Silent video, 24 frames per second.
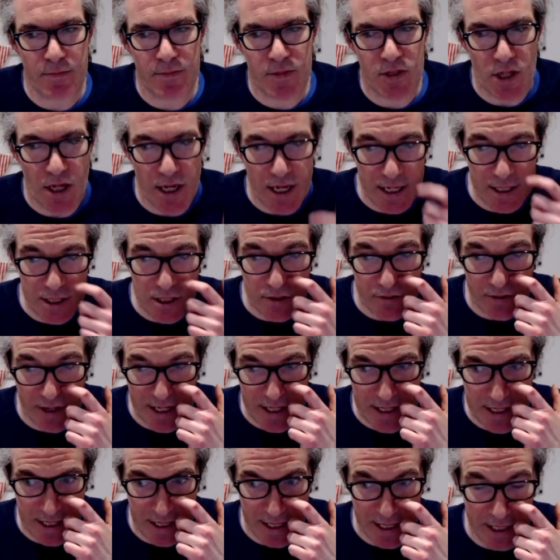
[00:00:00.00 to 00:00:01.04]
so
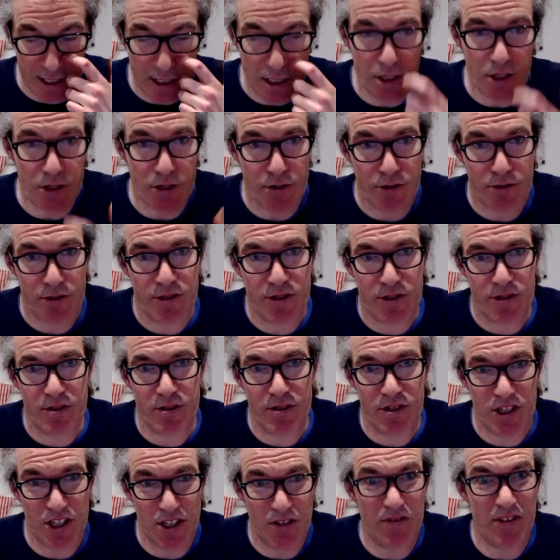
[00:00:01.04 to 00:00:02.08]
iterating includes
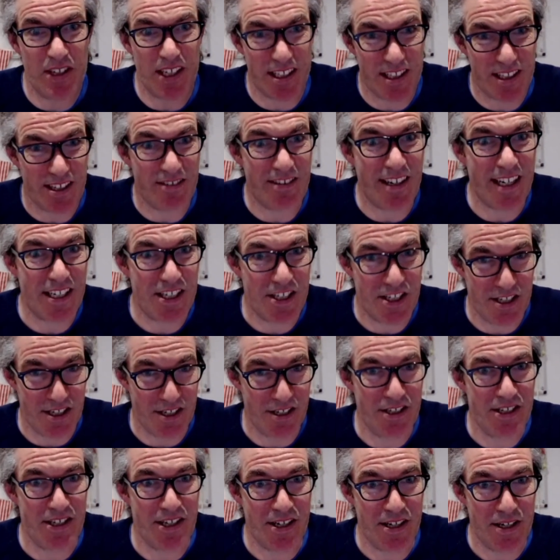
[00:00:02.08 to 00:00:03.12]
shifting direction
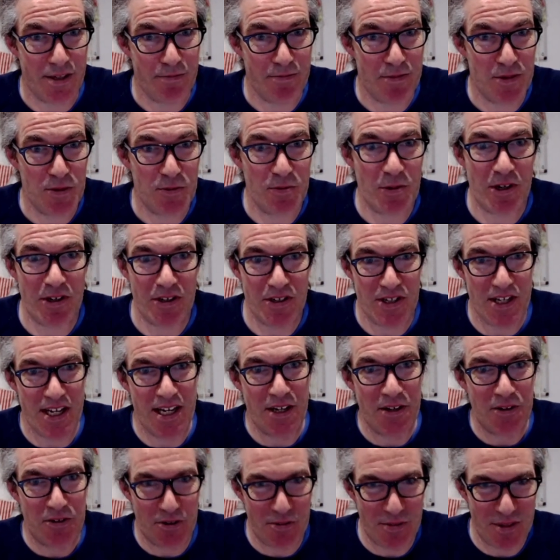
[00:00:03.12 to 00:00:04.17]
at times, whereas
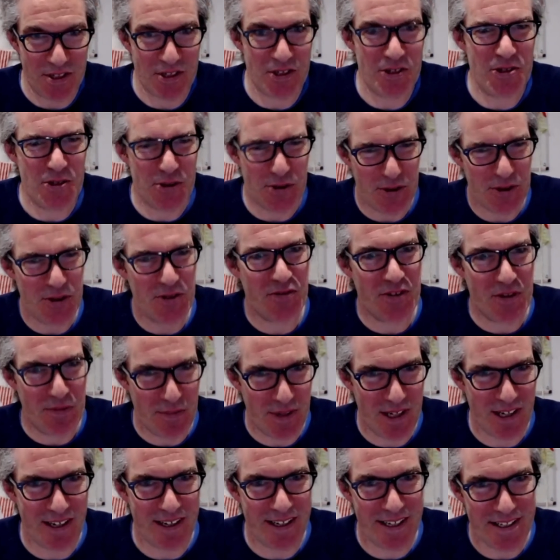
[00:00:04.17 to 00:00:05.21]
increments sort of
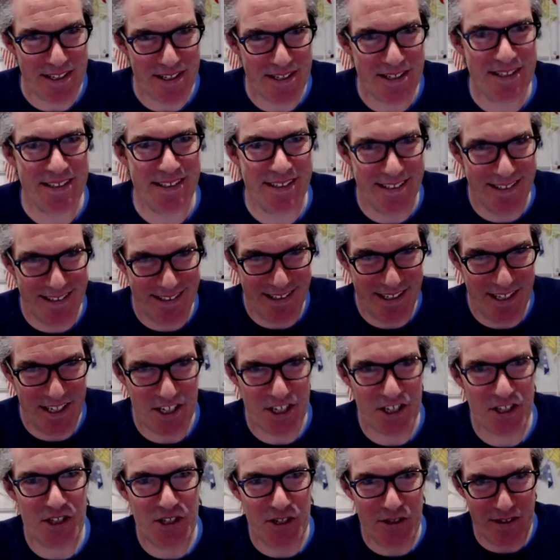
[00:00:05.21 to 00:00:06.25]
implies you're
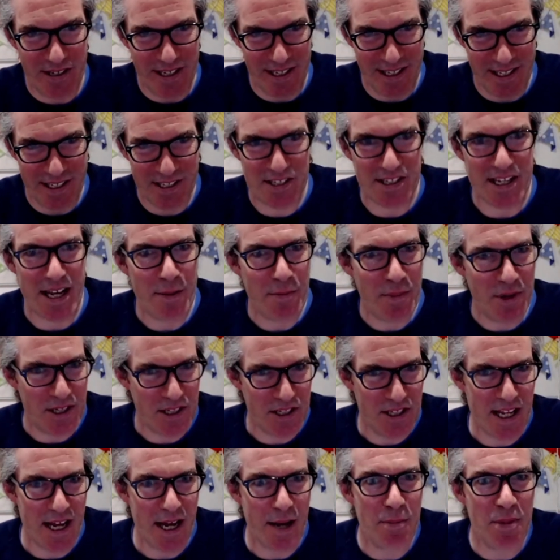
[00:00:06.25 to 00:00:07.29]
just doing it step by
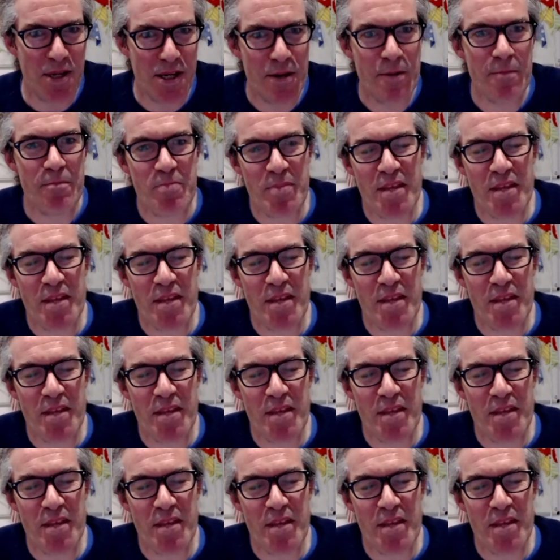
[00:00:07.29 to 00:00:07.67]
step.